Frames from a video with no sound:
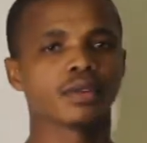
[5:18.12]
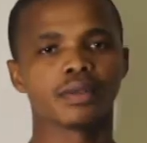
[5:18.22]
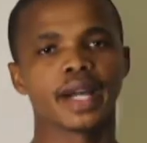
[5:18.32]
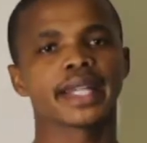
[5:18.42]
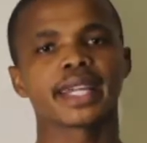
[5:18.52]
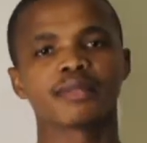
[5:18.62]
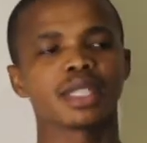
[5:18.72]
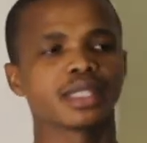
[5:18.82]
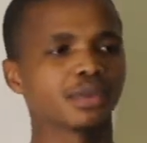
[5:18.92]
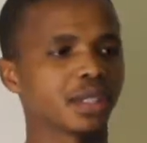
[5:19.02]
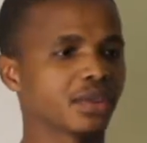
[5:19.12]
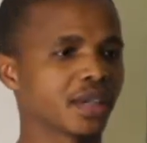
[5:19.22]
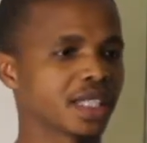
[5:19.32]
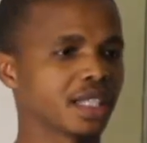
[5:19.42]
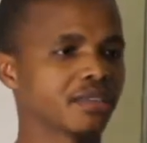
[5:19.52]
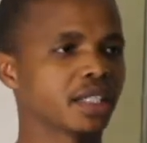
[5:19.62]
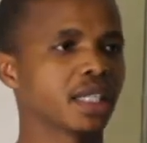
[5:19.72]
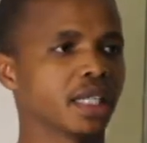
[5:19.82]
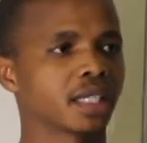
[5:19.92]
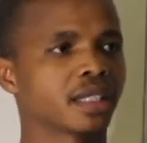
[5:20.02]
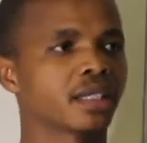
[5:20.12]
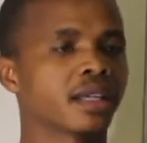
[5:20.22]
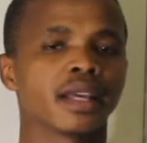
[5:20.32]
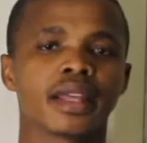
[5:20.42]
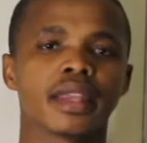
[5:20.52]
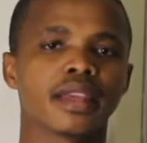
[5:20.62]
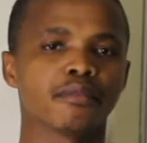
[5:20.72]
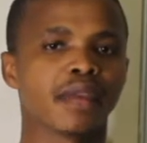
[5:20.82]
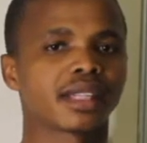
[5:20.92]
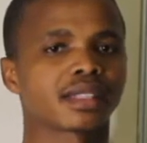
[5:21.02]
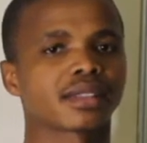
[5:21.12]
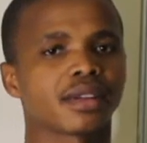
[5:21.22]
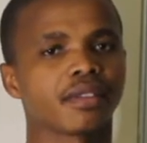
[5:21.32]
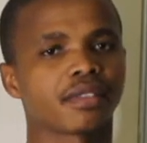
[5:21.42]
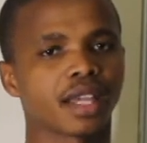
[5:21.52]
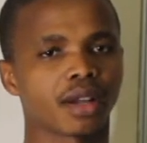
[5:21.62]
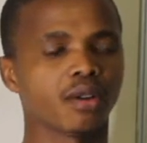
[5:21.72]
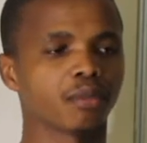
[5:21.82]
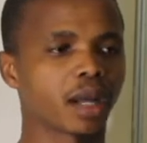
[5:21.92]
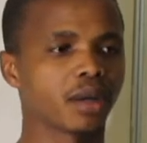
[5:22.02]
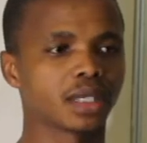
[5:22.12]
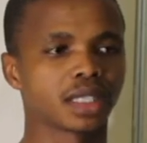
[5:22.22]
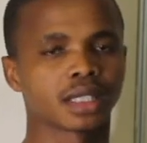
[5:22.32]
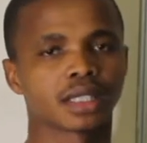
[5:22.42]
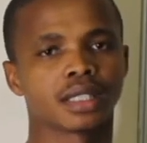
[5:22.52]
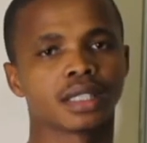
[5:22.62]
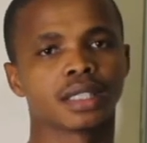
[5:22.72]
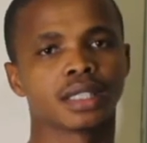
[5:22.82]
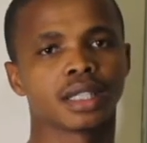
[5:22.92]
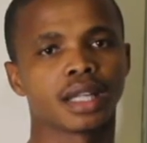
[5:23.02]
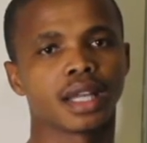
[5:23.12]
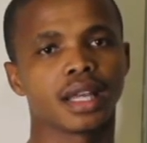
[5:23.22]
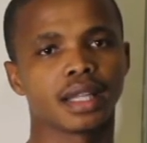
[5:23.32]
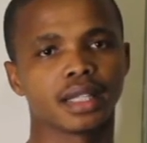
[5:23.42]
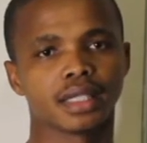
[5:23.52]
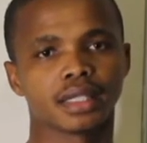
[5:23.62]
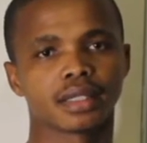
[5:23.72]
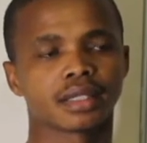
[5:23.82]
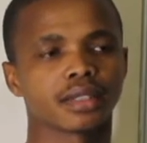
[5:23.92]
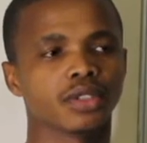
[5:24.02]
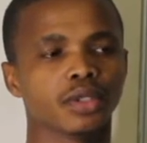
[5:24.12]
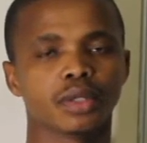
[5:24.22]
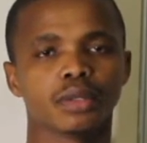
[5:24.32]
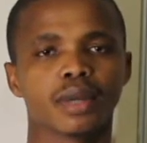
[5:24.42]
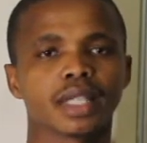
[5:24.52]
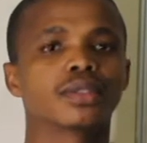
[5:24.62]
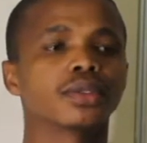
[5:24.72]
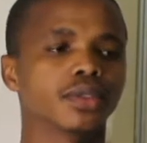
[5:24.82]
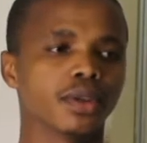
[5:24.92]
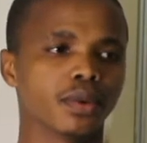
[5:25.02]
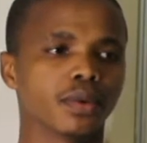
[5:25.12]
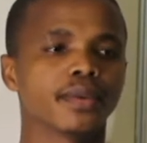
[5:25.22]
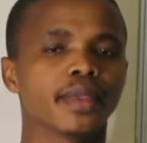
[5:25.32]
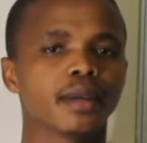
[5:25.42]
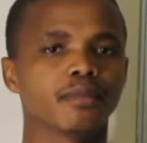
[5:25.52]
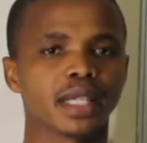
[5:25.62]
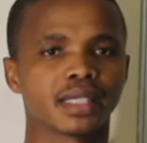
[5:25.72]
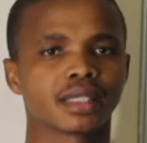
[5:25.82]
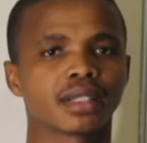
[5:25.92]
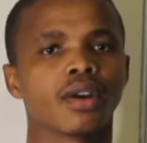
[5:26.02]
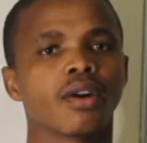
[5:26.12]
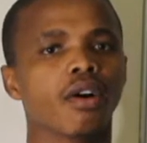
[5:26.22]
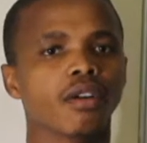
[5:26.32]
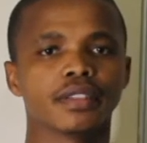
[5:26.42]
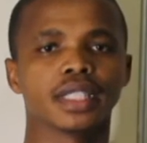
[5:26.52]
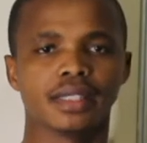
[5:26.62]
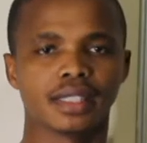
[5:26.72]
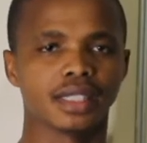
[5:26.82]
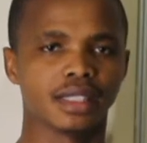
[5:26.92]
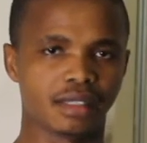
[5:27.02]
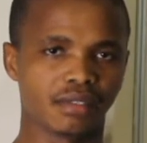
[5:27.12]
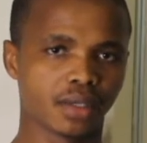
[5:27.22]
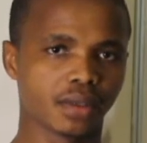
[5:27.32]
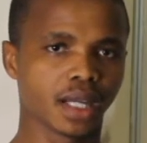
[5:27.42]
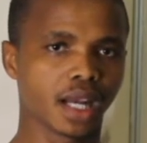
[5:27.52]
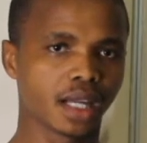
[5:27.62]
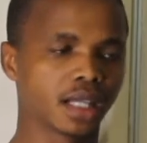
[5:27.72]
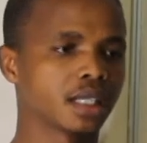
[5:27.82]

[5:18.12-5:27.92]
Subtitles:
what happens when you are given the mass of the compound and you would want to know the mass of each individual